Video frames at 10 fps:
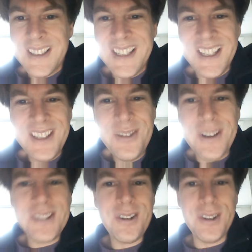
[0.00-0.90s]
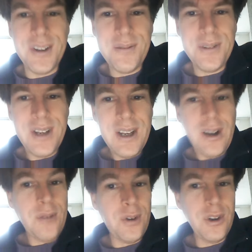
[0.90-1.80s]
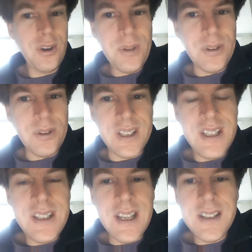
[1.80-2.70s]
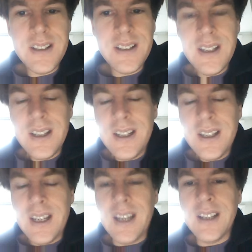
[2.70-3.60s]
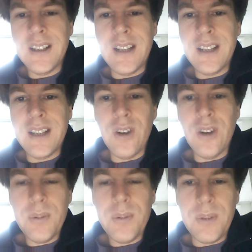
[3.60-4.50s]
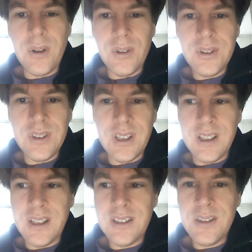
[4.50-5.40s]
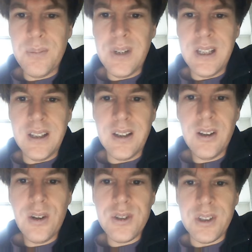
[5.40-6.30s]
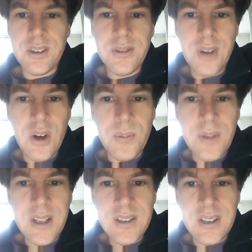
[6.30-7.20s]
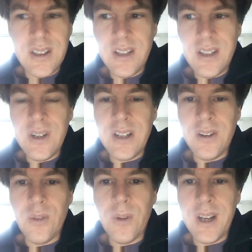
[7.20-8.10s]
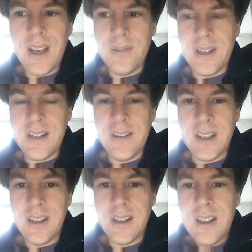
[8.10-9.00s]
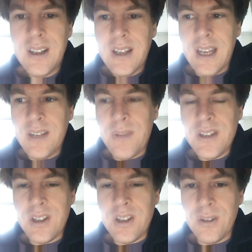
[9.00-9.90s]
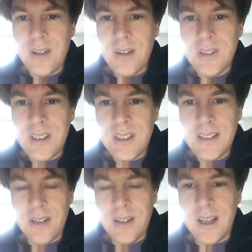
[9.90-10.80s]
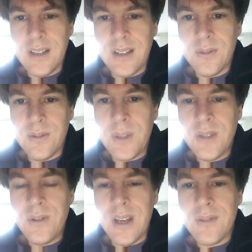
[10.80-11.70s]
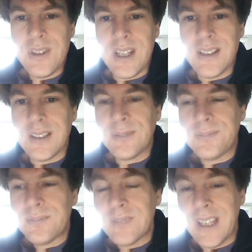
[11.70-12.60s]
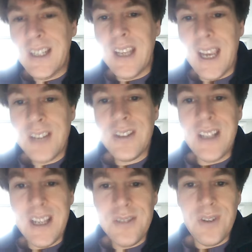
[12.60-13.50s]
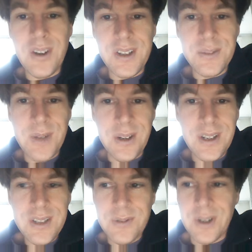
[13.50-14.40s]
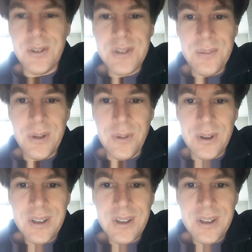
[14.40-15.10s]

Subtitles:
US cutoff of oil because they need that, and Europe because it's simply closer to home. It's they really don't want to have any messing around in that area. It will be too devastating. And actually Israel as well. Israel simply will